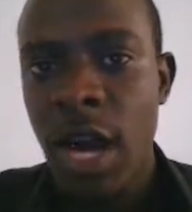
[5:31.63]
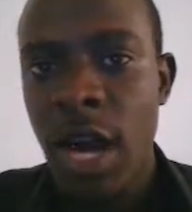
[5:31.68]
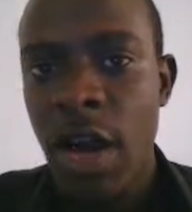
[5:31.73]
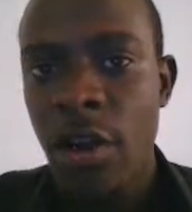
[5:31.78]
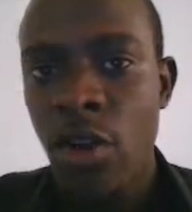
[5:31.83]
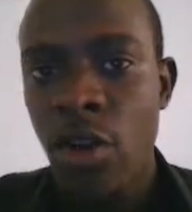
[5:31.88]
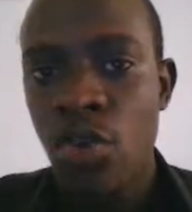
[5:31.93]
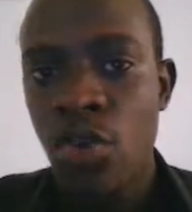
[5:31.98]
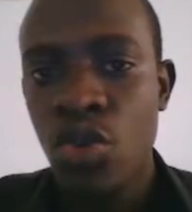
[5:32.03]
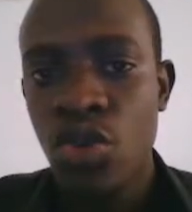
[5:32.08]
our
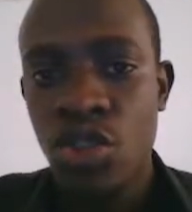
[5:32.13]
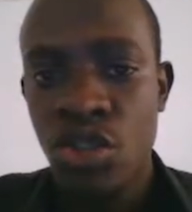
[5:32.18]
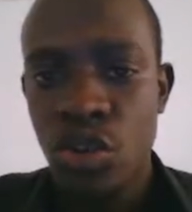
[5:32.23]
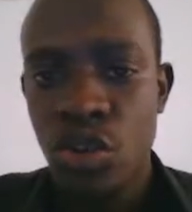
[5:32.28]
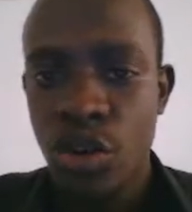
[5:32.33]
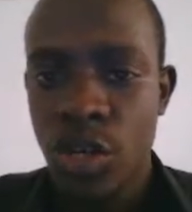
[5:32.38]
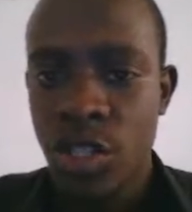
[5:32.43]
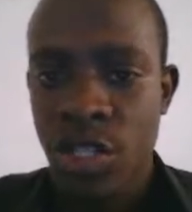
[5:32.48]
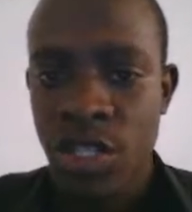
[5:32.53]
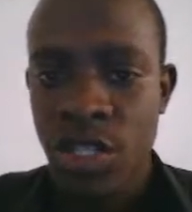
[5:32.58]
local
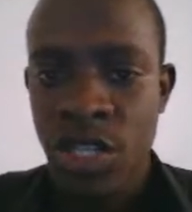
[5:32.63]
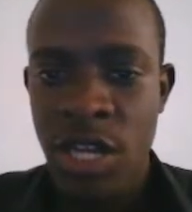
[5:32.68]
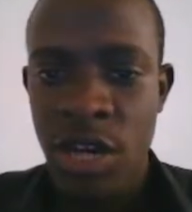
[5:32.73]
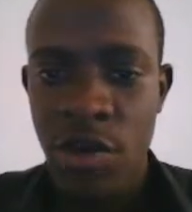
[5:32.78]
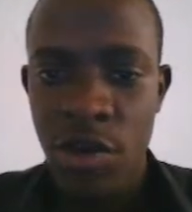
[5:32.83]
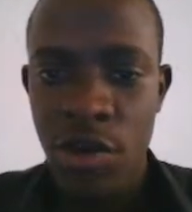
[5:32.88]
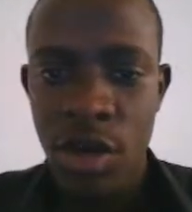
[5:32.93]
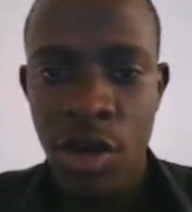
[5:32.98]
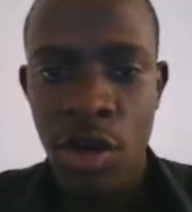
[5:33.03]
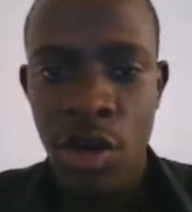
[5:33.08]
storage, just
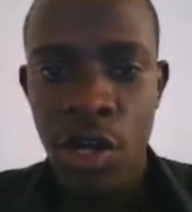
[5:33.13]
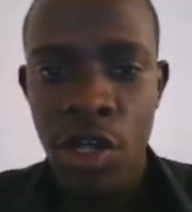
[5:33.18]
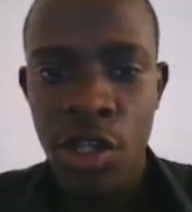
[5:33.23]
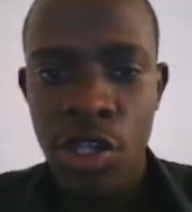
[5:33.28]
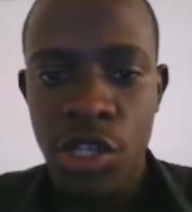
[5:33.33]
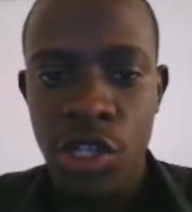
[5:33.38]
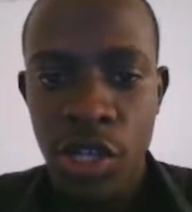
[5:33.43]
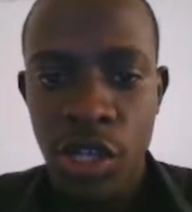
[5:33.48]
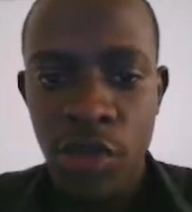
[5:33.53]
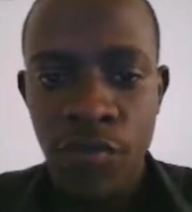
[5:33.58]
like we're going
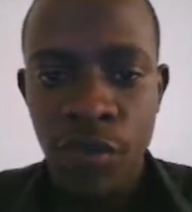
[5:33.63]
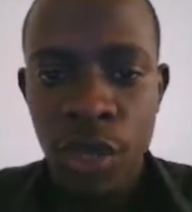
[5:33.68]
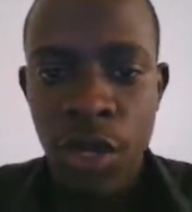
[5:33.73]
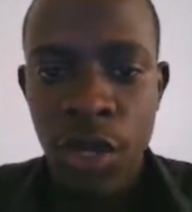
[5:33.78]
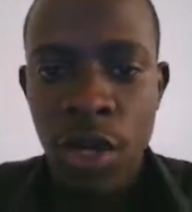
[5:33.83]
to see.